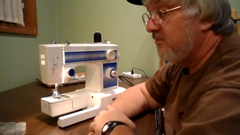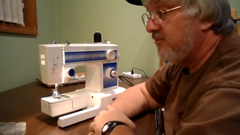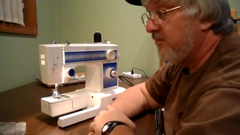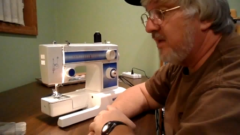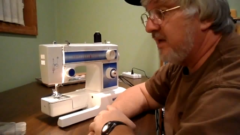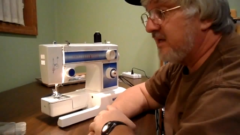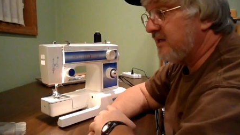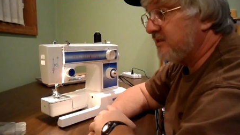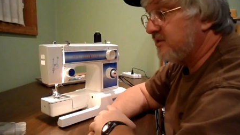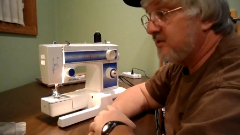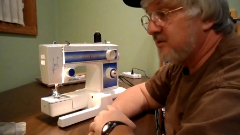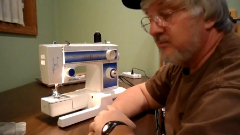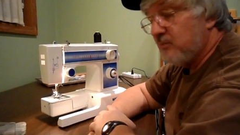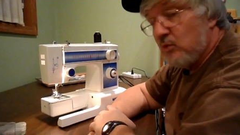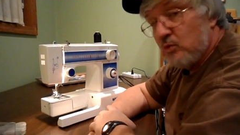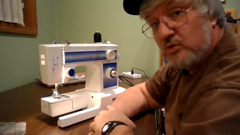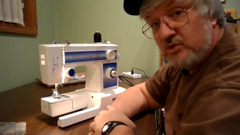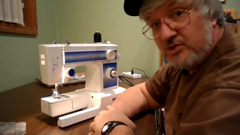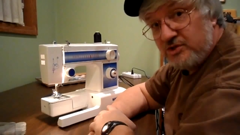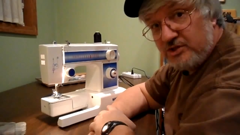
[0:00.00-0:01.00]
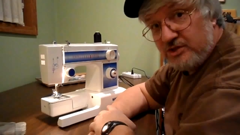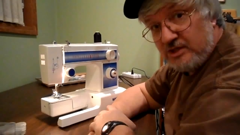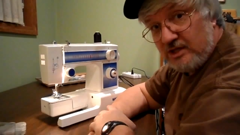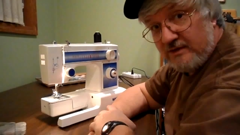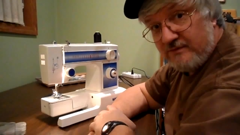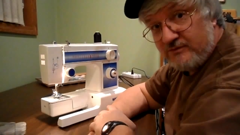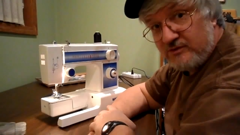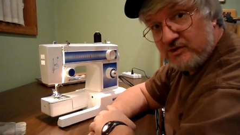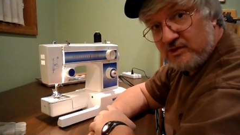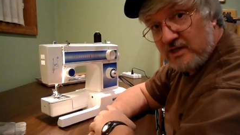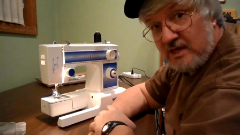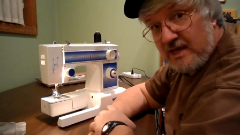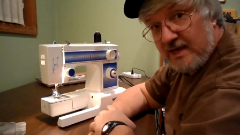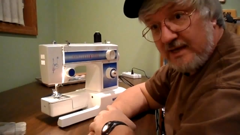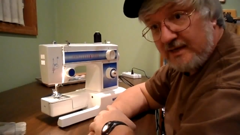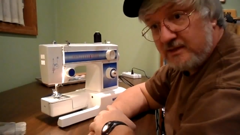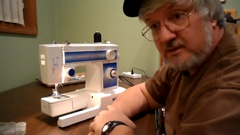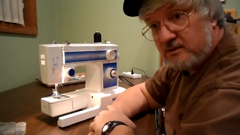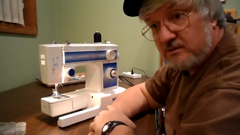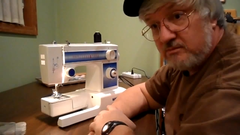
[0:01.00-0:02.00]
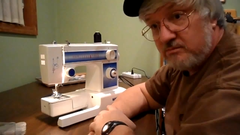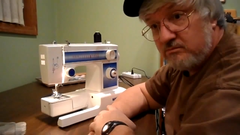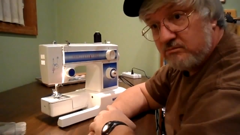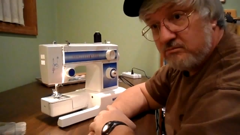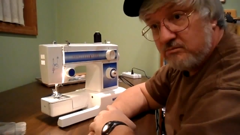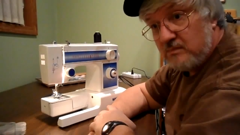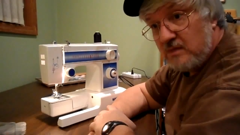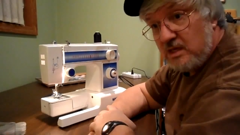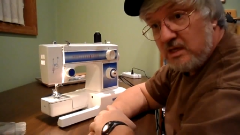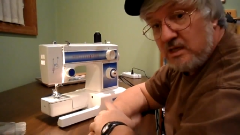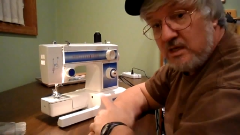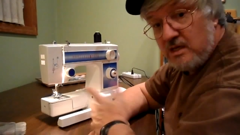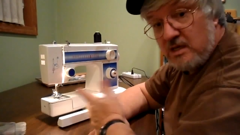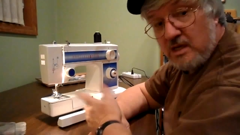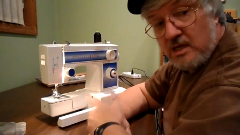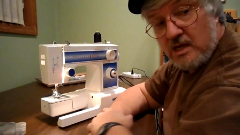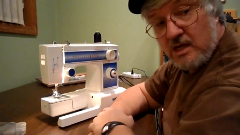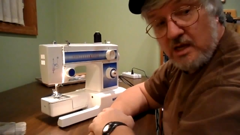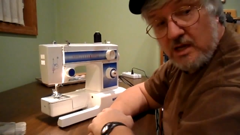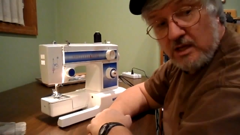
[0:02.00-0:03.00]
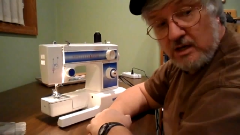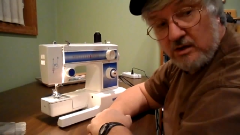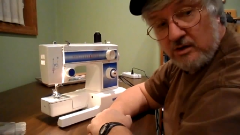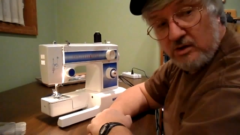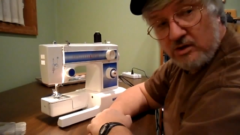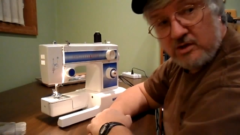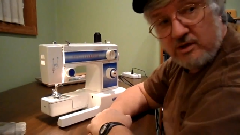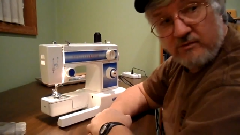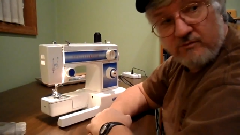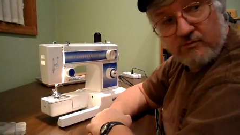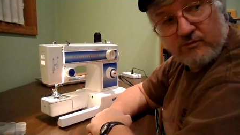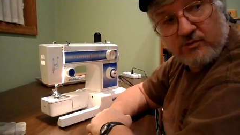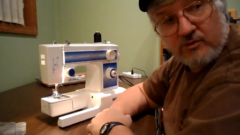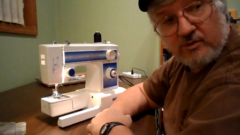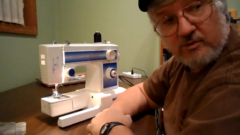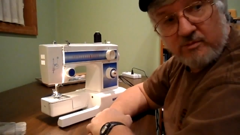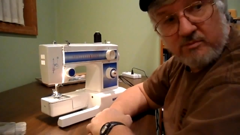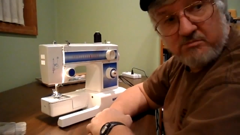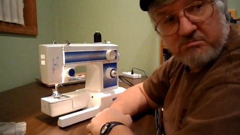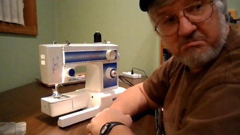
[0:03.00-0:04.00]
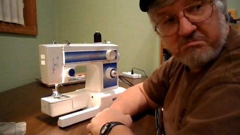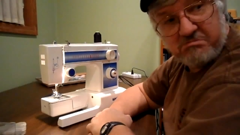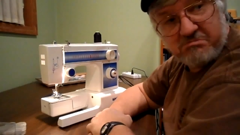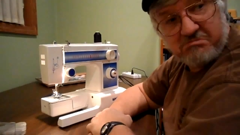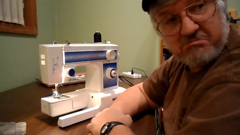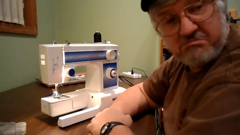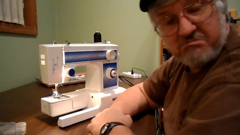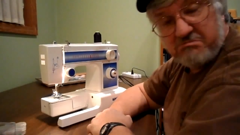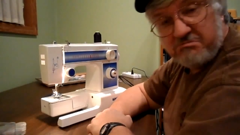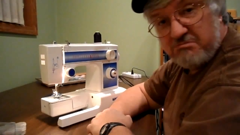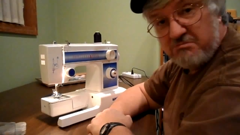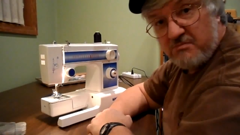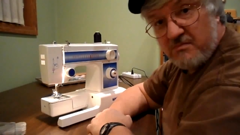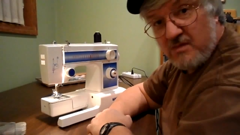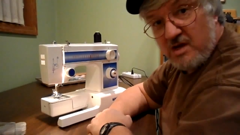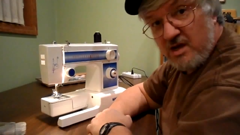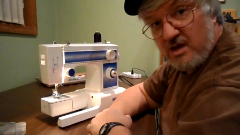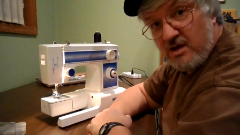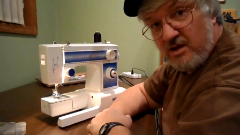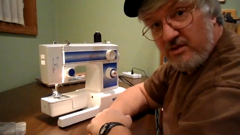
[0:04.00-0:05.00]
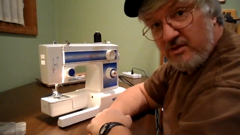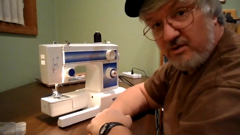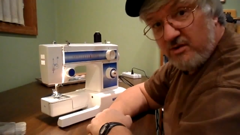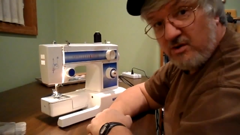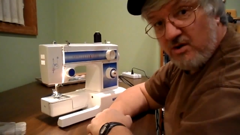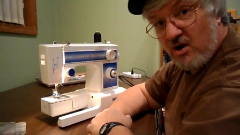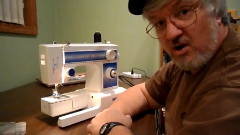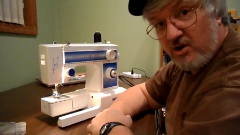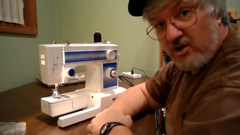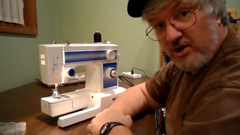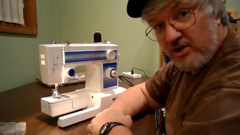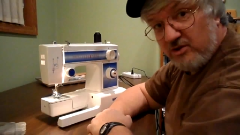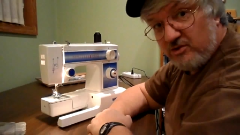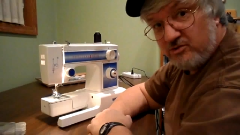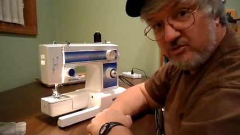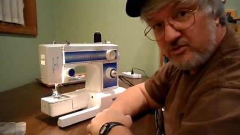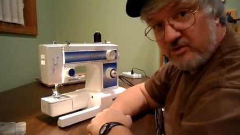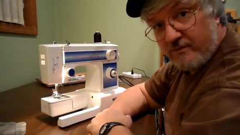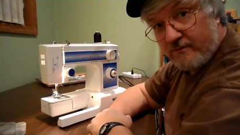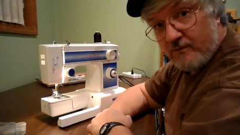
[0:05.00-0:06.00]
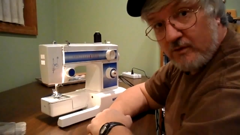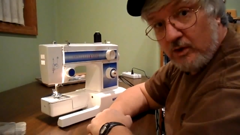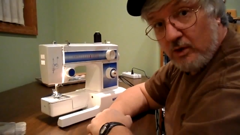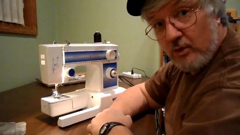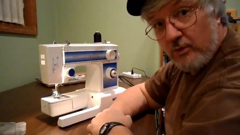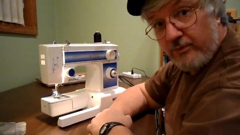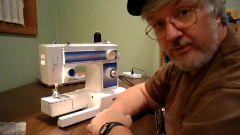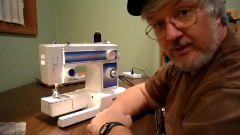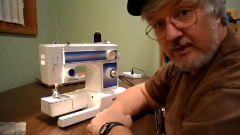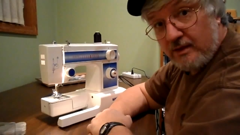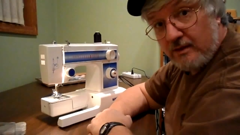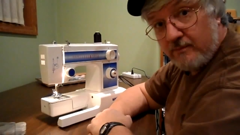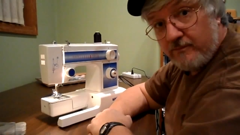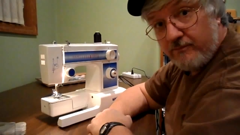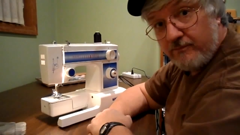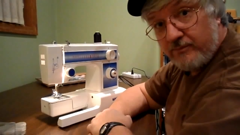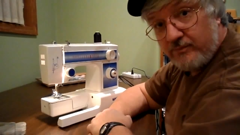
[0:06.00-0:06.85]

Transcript: making some more stuff sacks and looking for other articles of clothing